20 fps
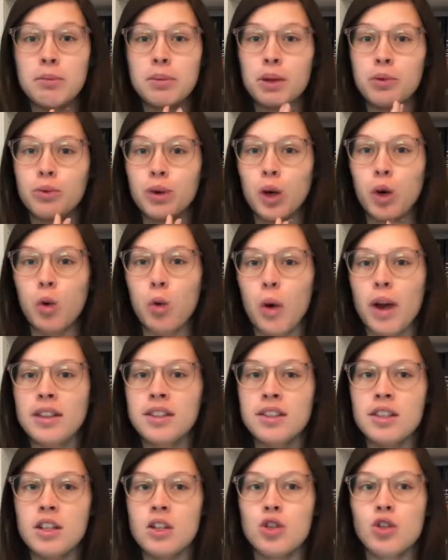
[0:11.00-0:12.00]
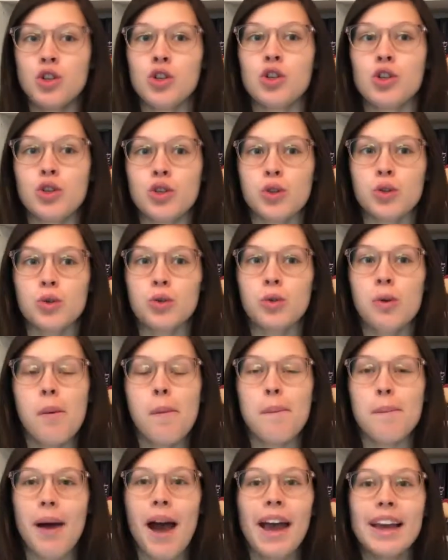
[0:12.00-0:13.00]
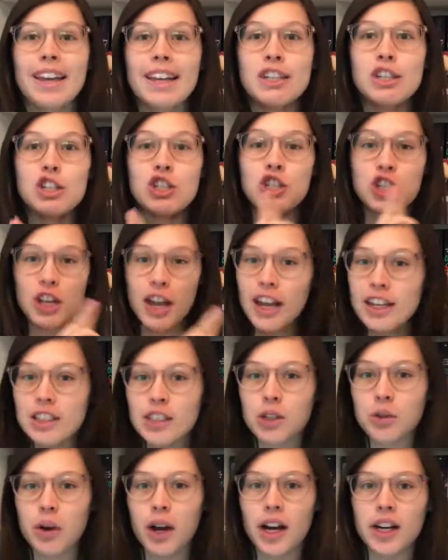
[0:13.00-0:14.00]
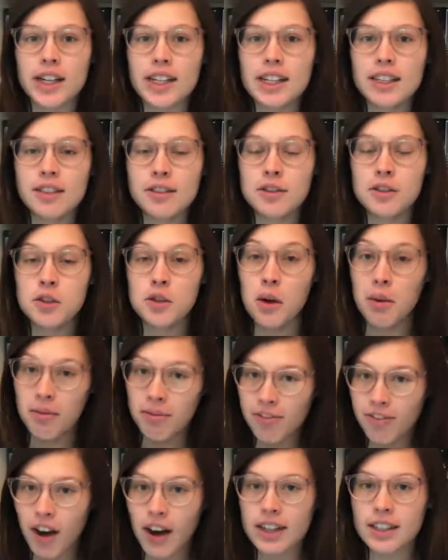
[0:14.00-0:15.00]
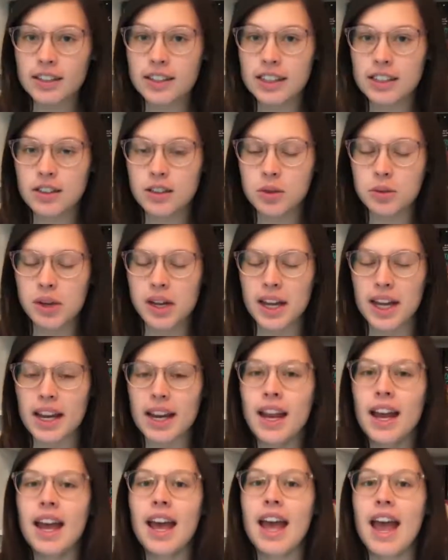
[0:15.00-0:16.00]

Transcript: been requested to do back in January, so I'm finally doing it,